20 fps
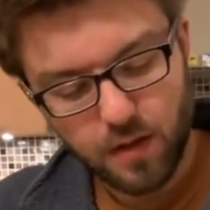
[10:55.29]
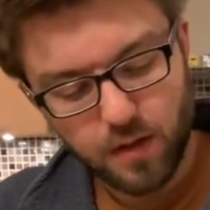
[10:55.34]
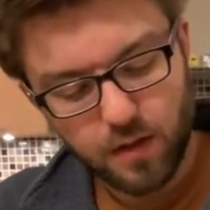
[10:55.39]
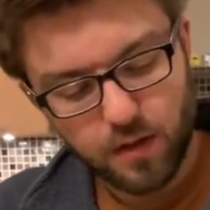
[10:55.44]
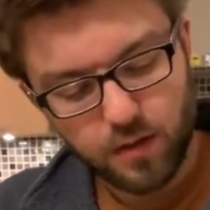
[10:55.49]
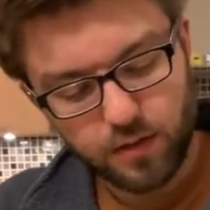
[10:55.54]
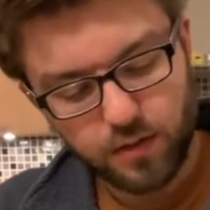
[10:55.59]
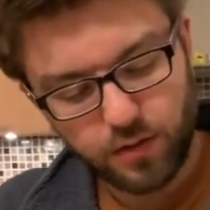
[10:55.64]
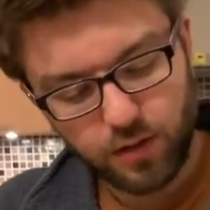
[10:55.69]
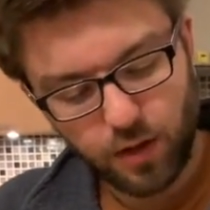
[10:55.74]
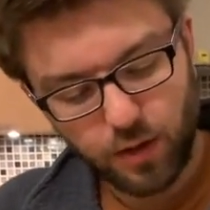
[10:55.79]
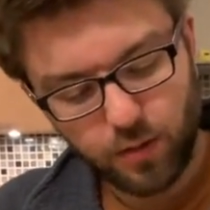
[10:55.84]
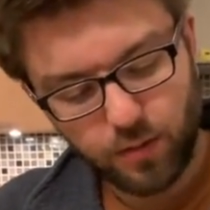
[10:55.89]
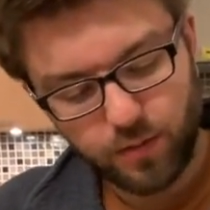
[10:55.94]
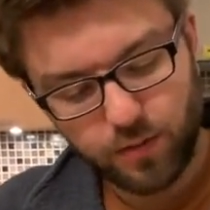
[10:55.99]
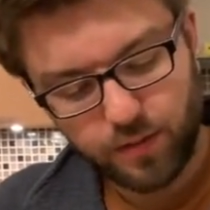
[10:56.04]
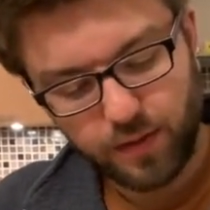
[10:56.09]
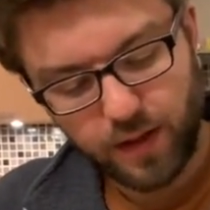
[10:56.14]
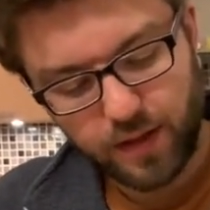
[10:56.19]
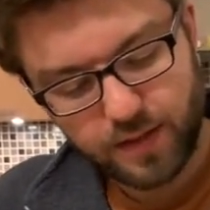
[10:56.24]
So
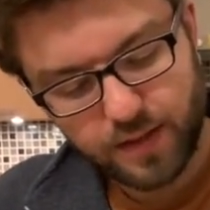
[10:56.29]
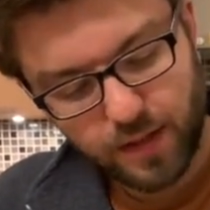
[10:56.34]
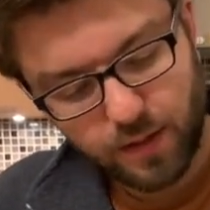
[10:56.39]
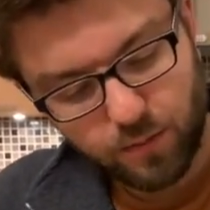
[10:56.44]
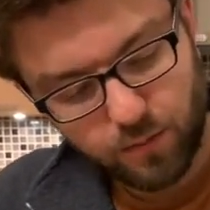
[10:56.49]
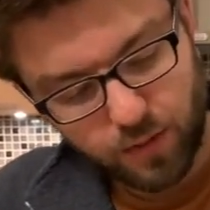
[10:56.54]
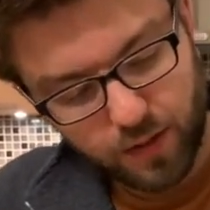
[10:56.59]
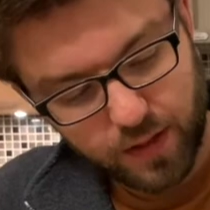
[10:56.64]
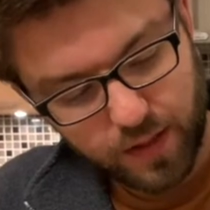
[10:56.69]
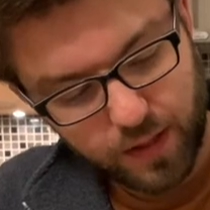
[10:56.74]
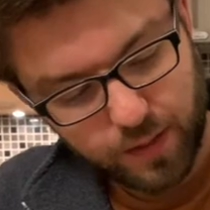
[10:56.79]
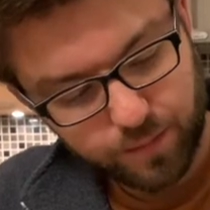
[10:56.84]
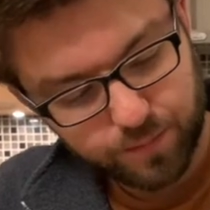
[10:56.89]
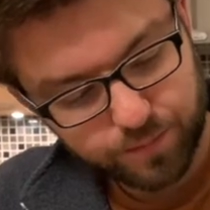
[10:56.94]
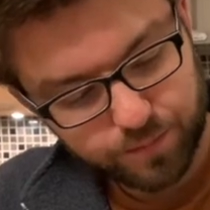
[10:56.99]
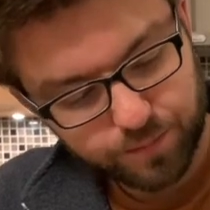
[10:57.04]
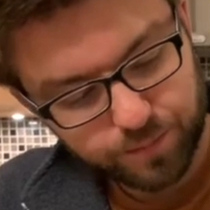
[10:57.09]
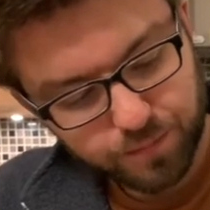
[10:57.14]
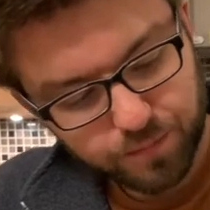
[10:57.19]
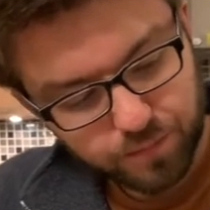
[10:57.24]
that's it really.
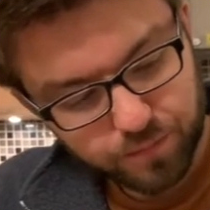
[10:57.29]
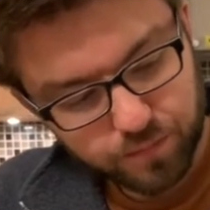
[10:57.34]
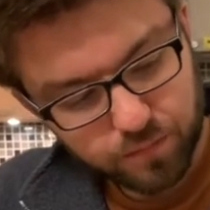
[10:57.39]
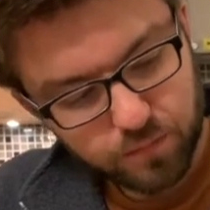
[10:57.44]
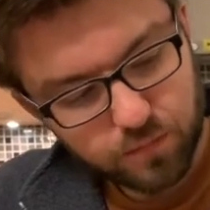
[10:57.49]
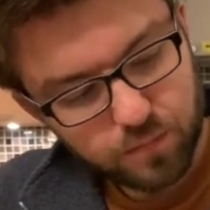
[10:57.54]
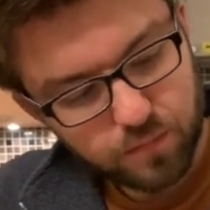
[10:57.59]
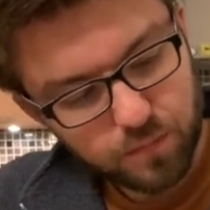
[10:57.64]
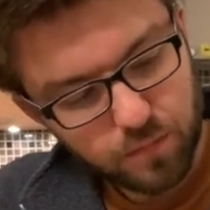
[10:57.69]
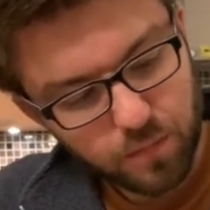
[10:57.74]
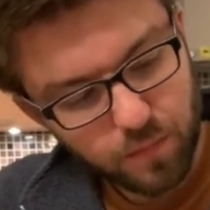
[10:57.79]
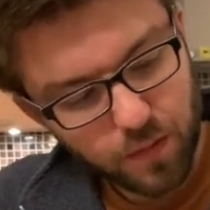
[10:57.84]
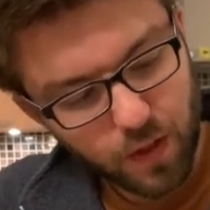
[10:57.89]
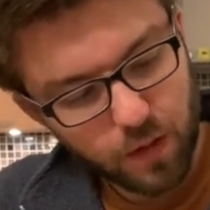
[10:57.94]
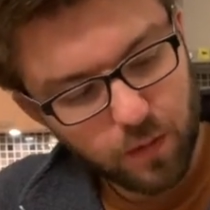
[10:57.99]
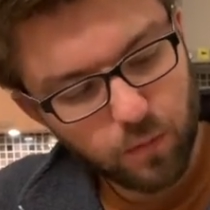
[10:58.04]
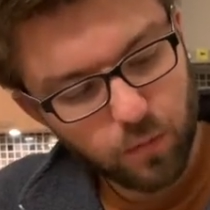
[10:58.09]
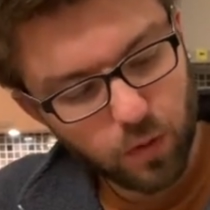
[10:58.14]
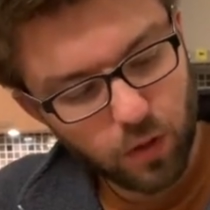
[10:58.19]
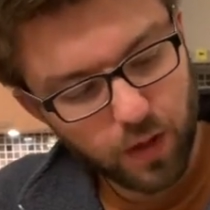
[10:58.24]

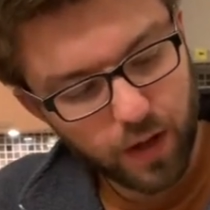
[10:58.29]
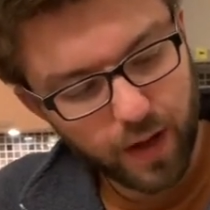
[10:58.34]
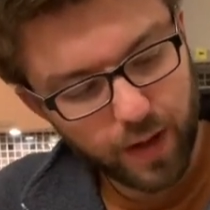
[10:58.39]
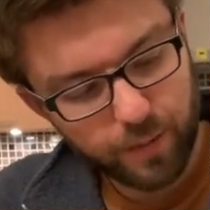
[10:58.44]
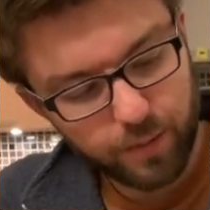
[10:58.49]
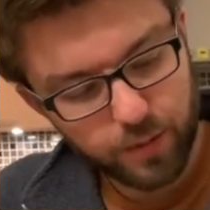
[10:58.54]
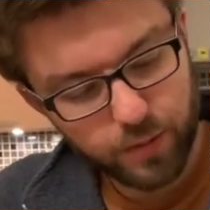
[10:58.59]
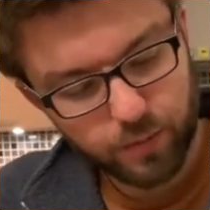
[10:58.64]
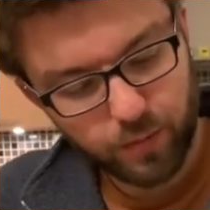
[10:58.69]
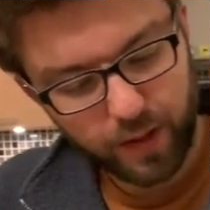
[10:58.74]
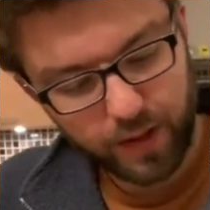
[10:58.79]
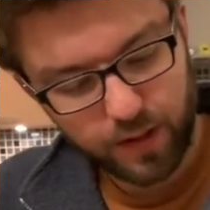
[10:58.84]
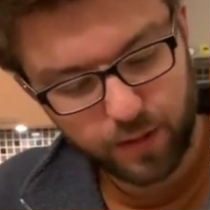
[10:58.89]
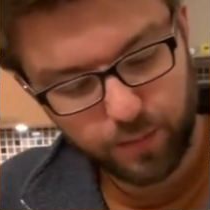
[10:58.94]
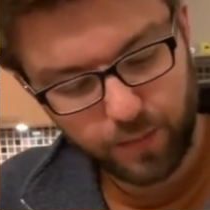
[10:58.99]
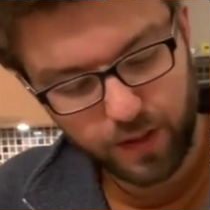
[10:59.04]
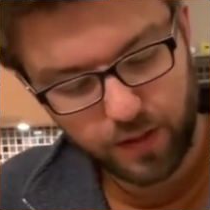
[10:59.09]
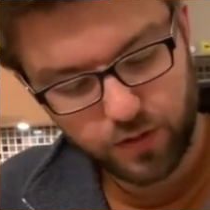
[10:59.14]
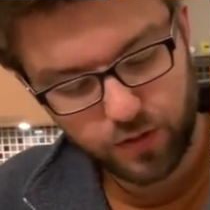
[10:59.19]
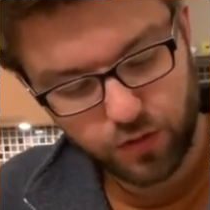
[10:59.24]
What I would
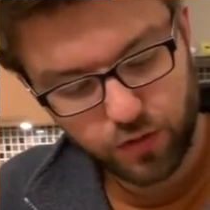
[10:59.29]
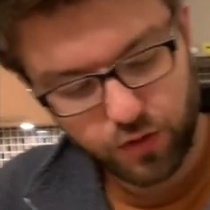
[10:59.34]
recommend you